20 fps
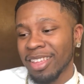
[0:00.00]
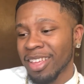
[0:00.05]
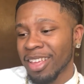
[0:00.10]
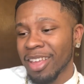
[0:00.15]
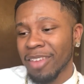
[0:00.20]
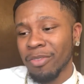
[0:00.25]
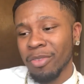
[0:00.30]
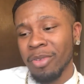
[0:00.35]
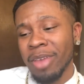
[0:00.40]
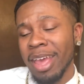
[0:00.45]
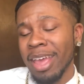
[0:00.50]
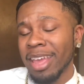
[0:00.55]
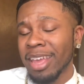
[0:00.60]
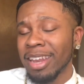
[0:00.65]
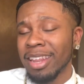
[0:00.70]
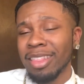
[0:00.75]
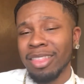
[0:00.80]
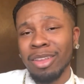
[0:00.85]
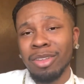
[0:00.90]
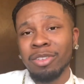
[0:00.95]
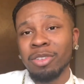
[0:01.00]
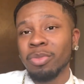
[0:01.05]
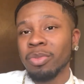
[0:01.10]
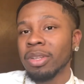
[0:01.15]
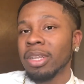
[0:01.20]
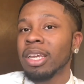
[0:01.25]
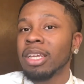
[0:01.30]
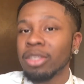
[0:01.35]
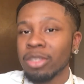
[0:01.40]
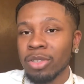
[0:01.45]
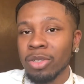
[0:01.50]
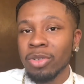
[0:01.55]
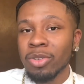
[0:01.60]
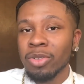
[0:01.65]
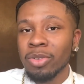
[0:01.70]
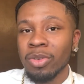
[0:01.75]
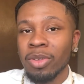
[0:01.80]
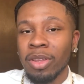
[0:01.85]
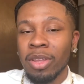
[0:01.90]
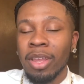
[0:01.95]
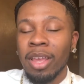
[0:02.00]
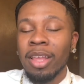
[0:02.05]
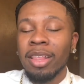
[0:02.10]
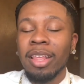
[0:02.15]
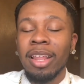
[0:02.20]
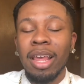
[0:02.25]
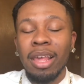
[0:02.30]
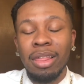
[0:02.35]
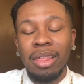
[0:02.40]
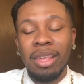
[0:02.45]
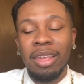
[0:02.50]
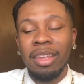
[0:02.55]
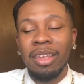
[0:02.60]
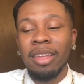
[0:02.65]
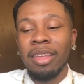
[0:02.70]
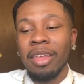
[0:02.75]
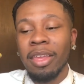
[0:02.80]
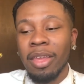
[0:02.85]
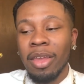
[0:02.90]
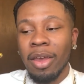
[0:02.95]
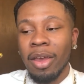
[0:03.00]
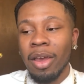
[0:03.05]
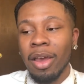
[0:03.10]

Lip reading: if you had anything to relate to that I said.